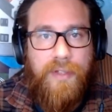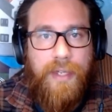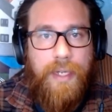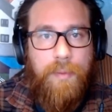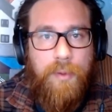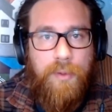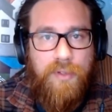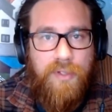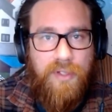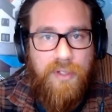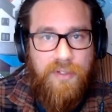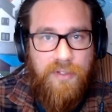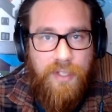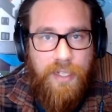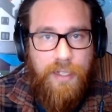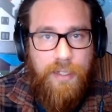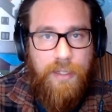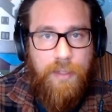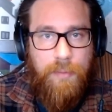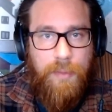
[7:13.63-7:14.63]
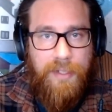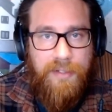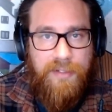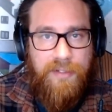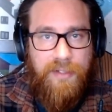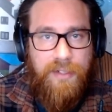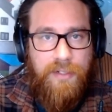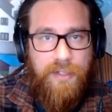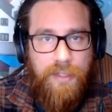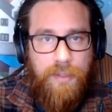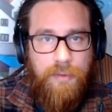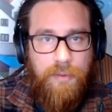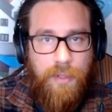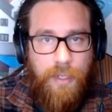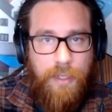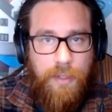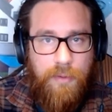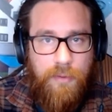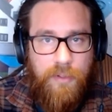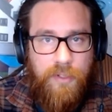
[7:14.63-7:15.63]
able to see the message
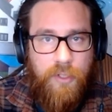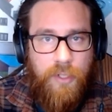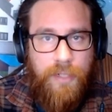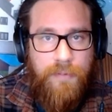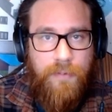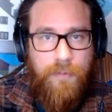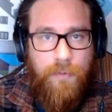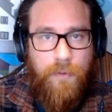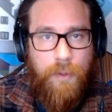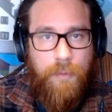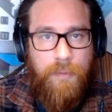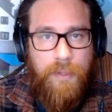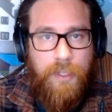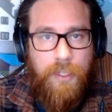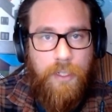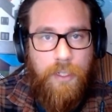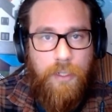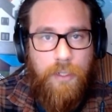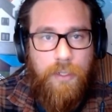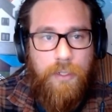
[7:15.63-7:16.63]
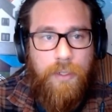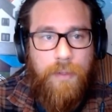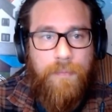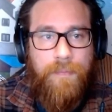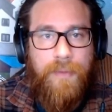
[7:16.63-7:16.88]
and retrieve it from the queue,